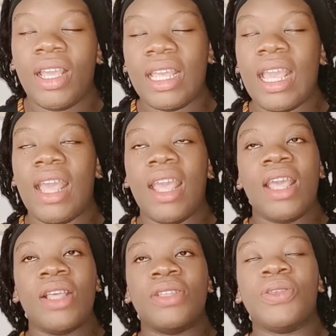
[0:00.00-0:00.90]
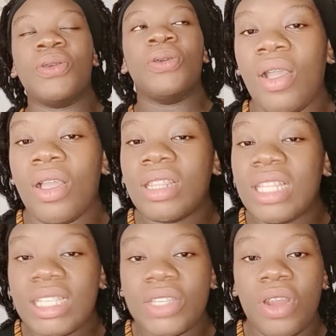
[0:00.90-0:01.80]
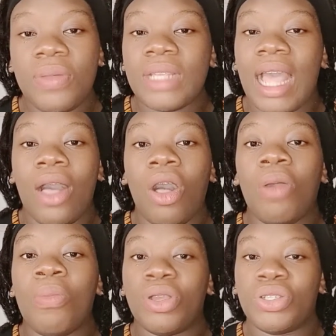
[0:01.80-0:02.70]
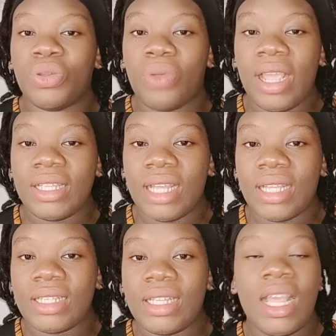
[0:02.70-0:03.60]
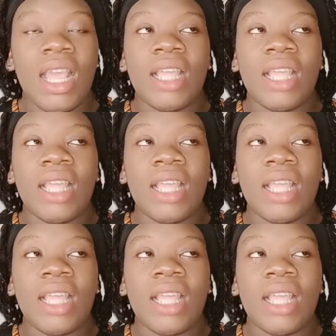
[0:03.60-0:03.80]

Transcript: Yeah. So these creams are all moisturizers.